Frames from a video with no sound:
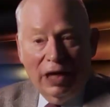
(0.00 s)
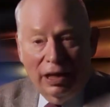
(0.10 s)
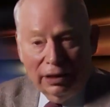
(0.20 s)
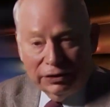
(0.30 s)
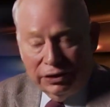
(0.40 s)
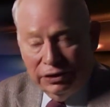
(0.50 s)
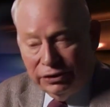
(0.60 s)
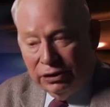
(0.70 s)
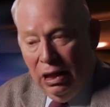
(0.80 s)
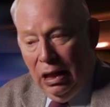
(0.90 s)
Some
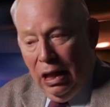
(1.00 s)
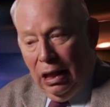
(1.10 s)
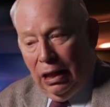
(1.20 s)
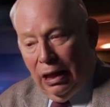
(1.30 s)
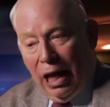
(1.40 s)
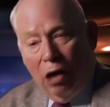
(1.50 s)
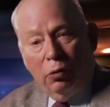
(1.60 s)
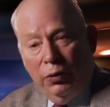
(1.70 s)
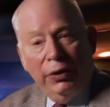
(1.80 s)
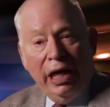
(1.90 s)
scientists theorize that
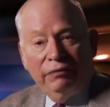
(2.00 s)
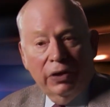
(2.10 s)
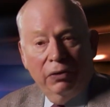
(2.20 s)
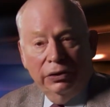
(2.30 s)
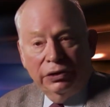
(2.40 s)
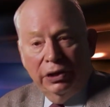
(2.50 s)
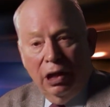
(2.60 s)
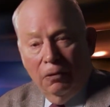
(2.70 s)
during the Big Bang,